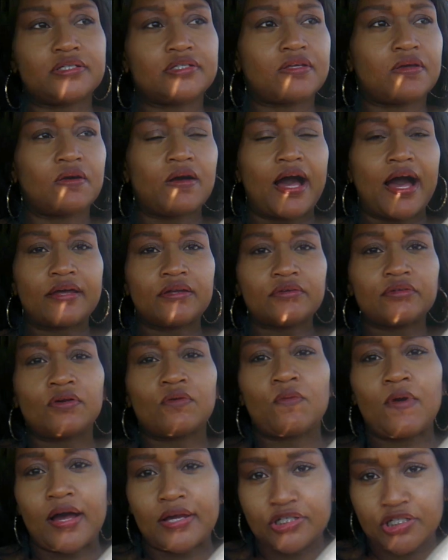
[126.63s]
So I don't know
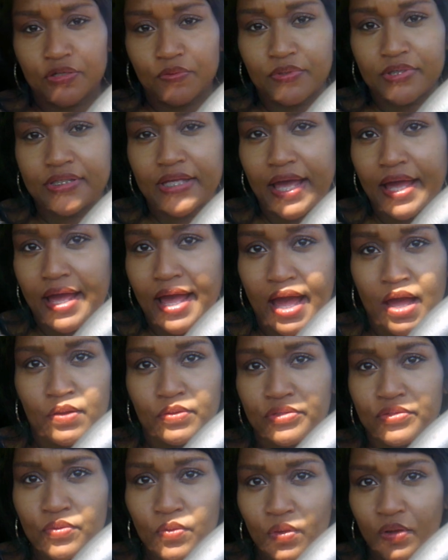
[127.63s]
why she was at
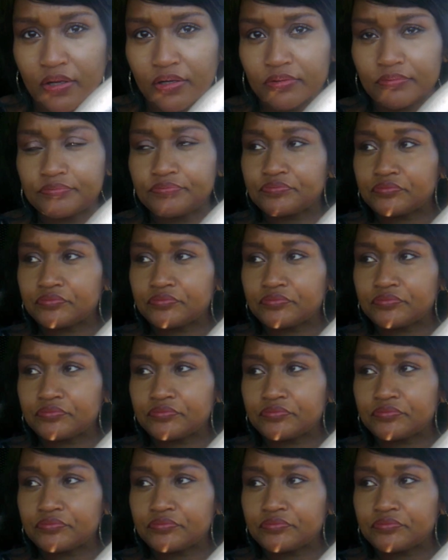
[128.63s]
our door.